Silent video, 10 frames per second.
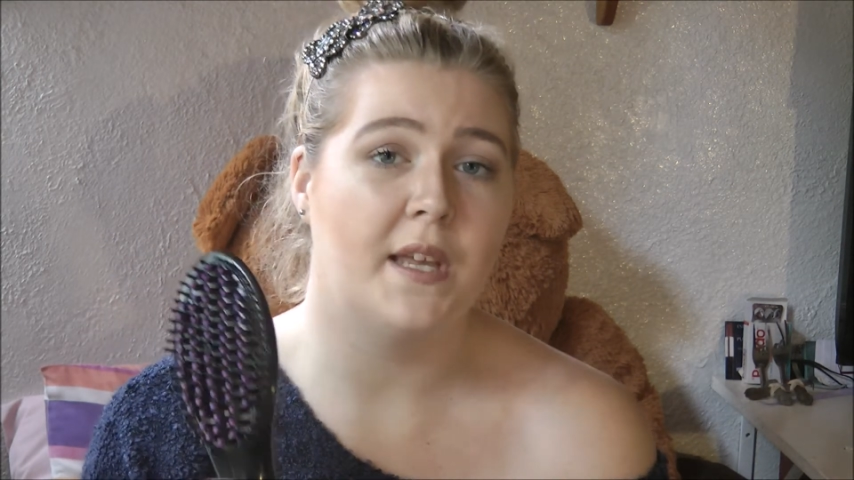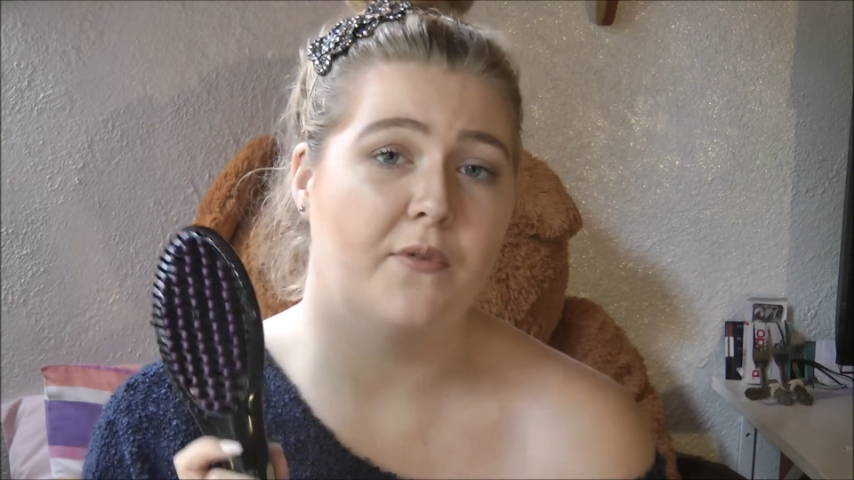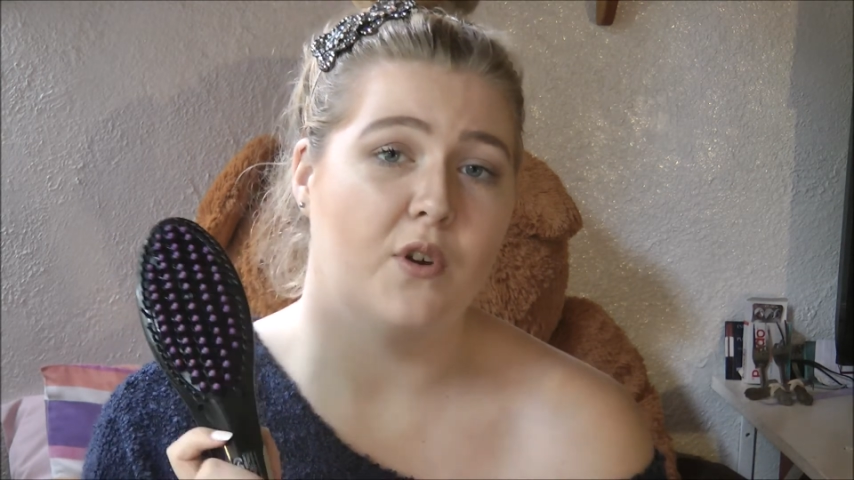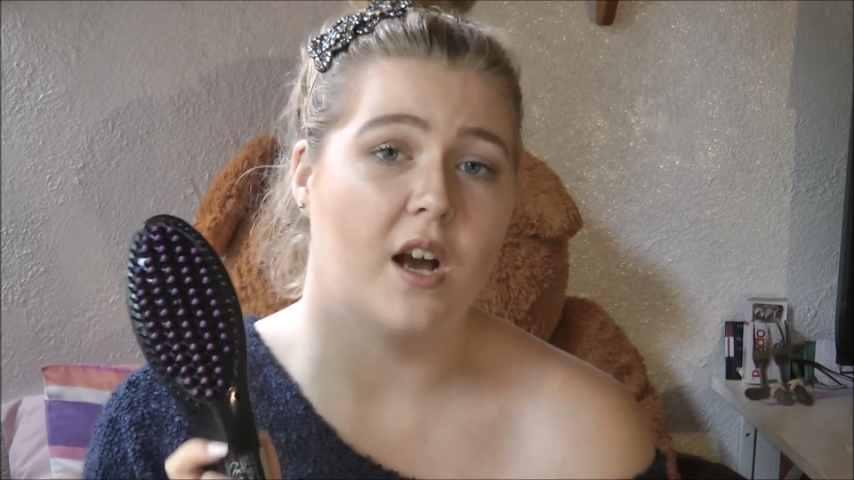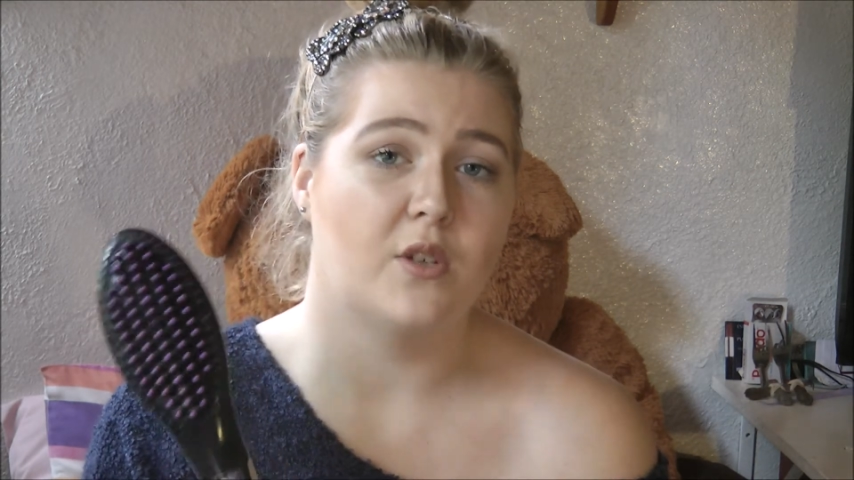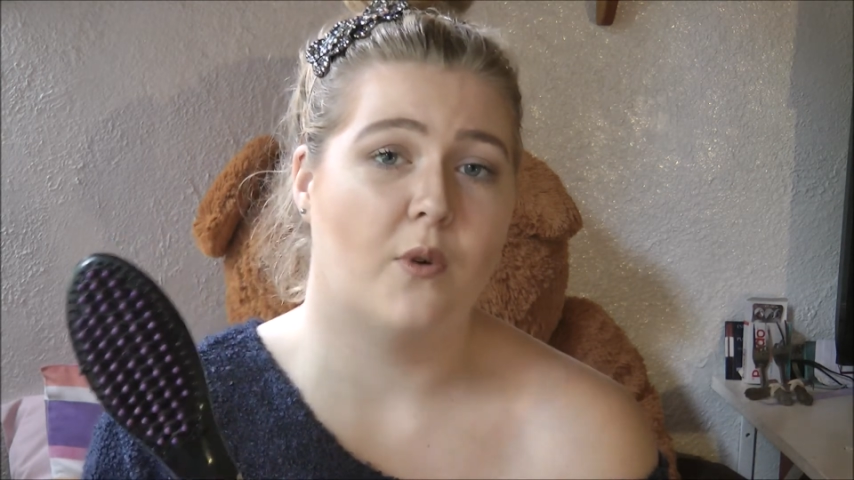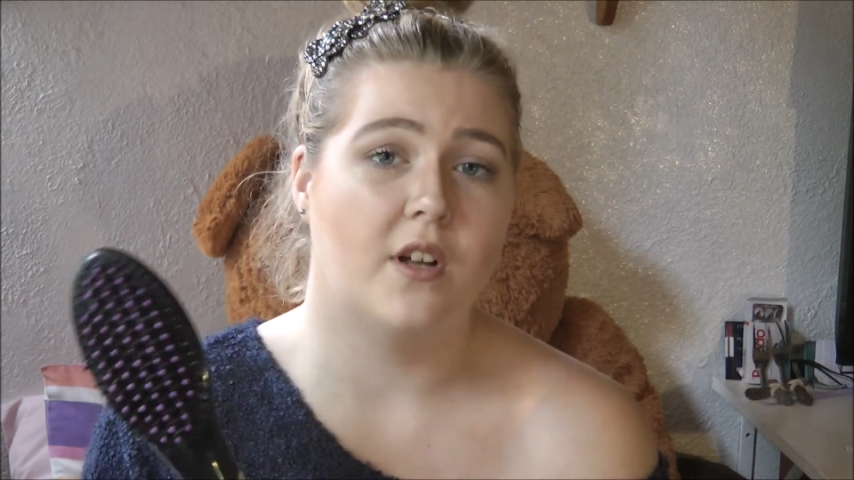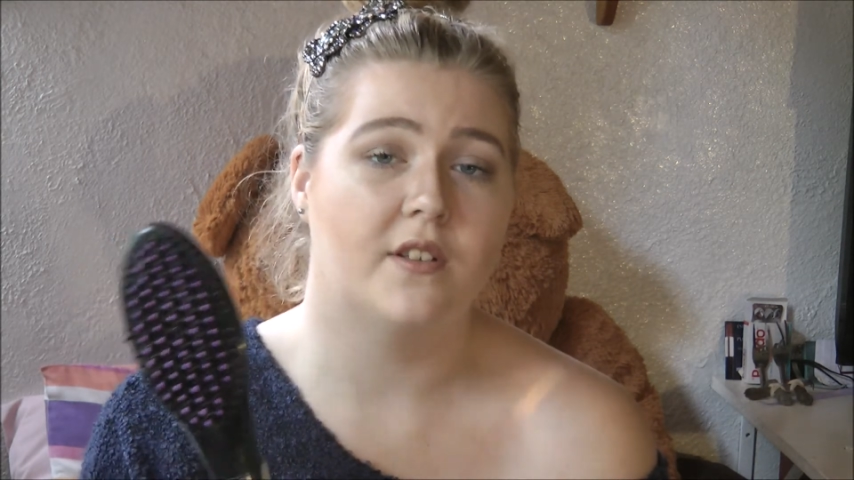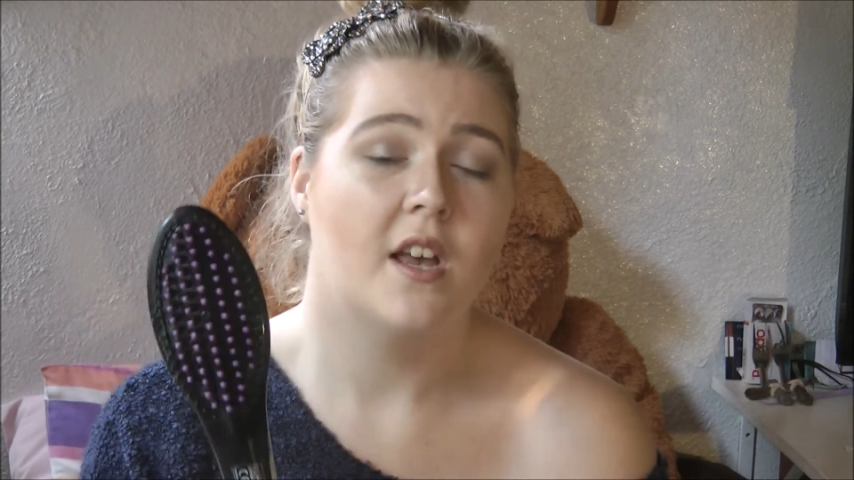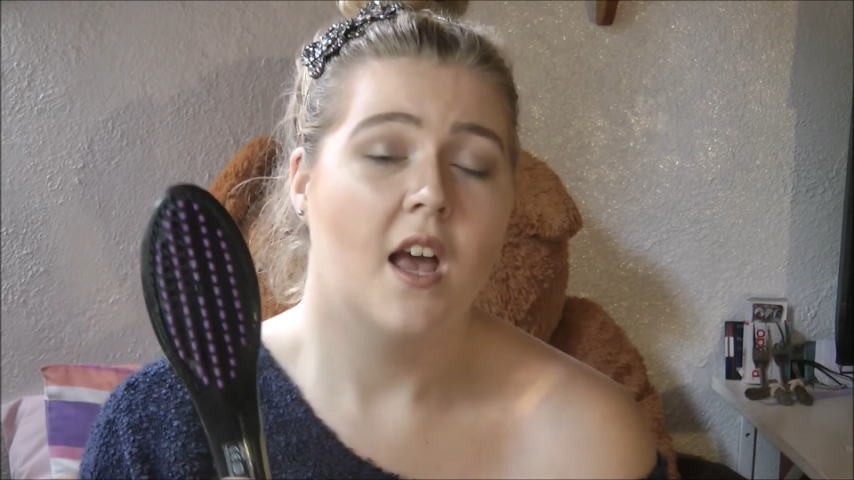If you guys
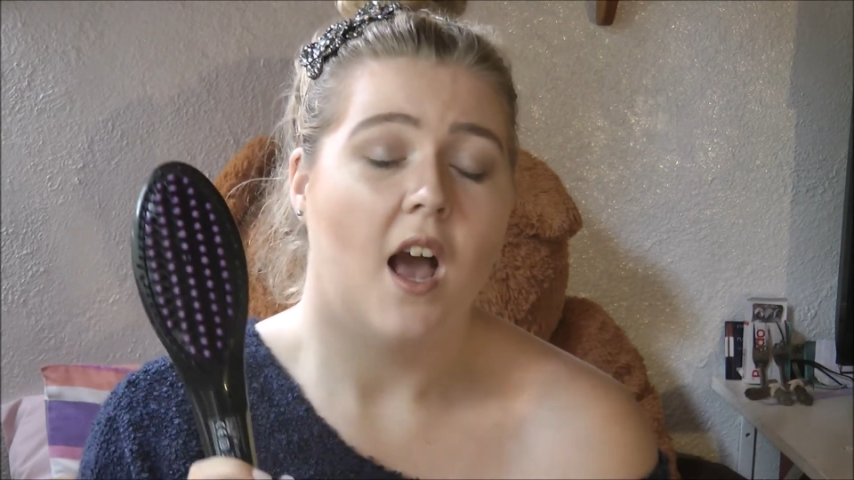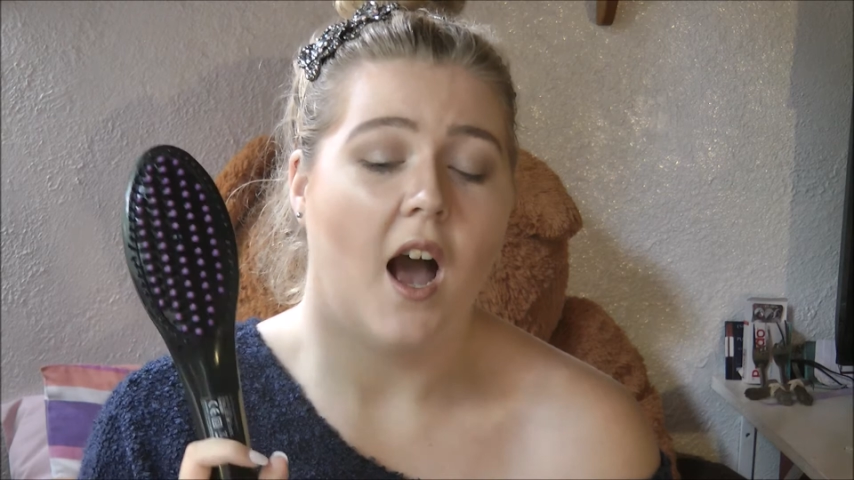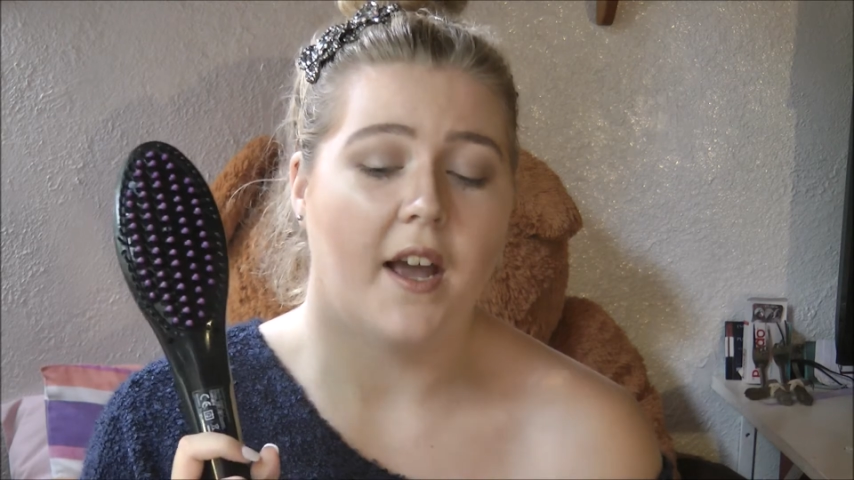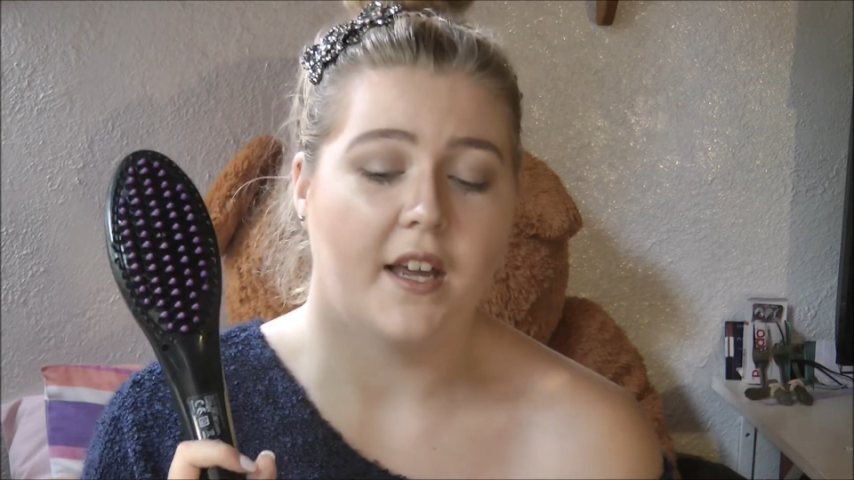want, I